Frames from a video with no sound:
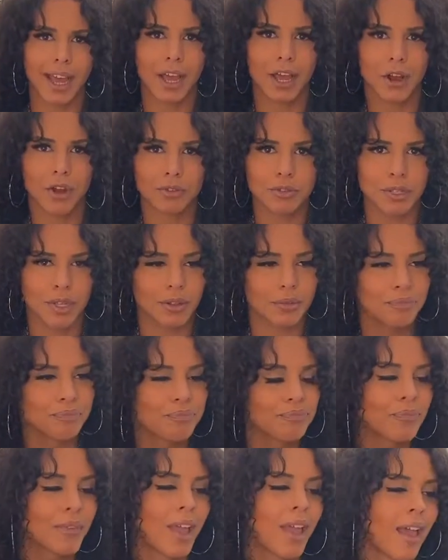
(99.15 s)
I hope so.
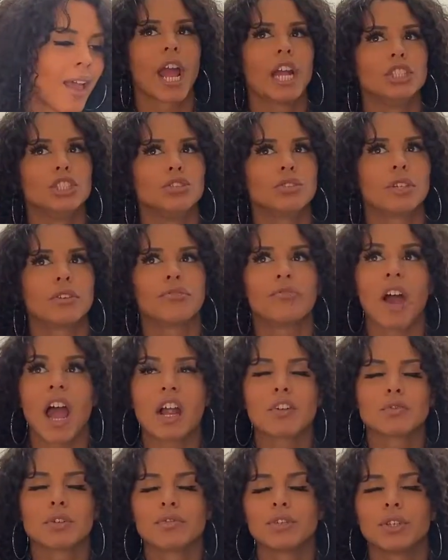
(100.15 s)
And you can
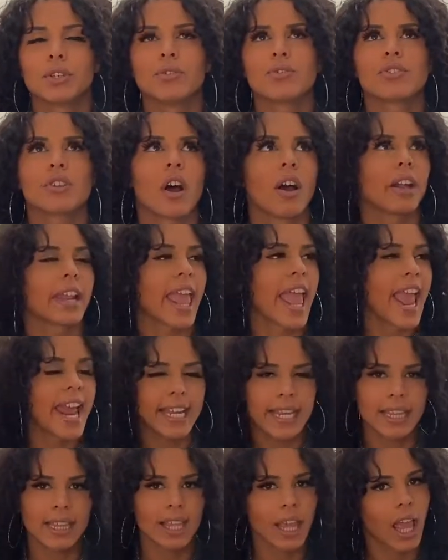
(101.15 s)
find reviews on
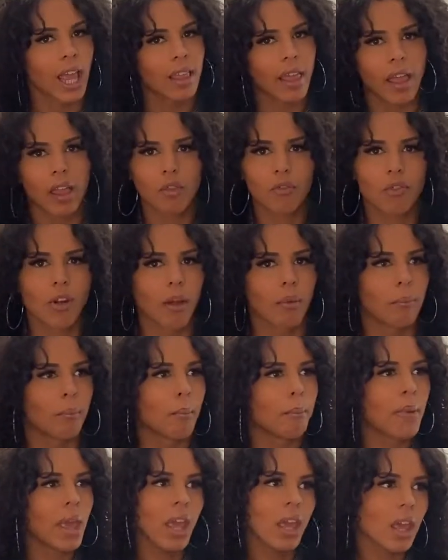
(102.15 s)
anything, like from
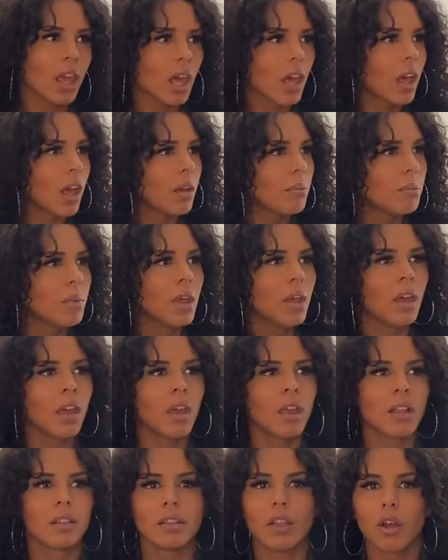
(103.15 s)
makeup,
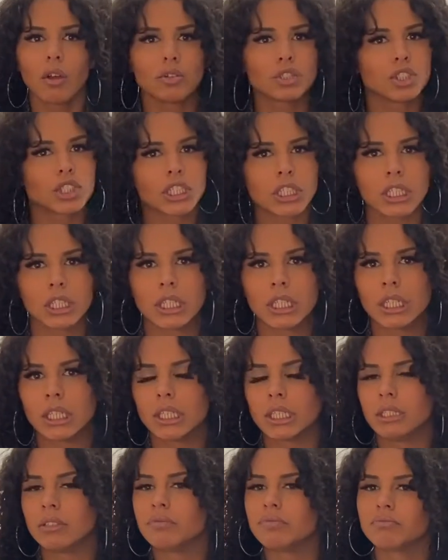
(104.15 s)

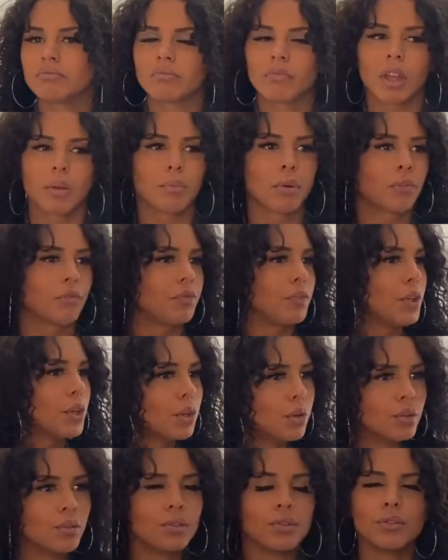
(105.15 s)
lotion,
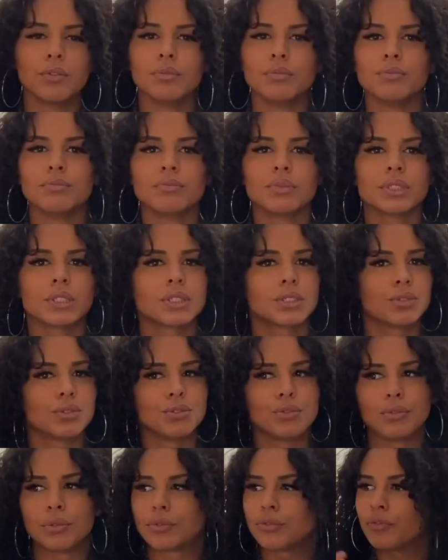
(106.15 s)
perfumes,
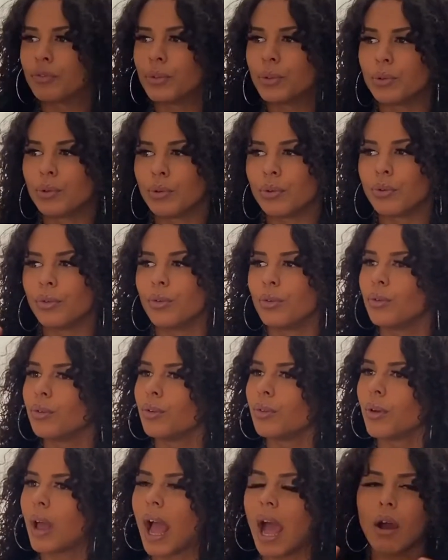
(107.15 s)
to
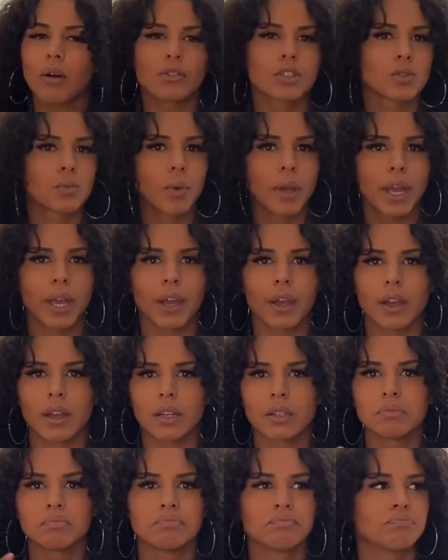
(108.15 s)
food,
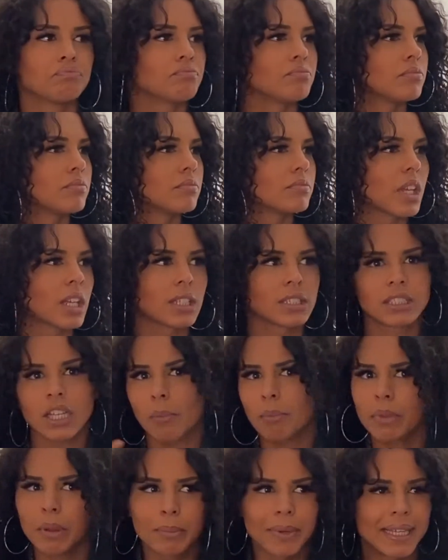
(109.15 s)
houseware,
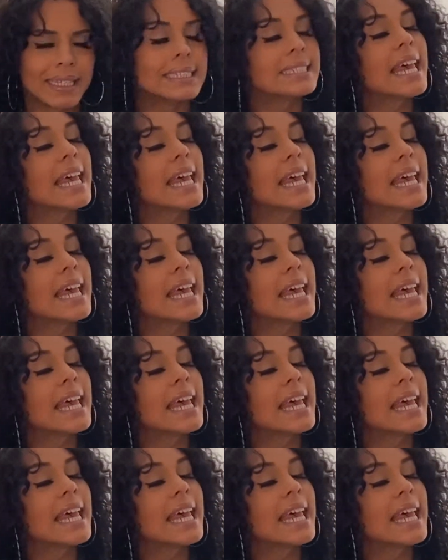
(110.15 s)
supplements,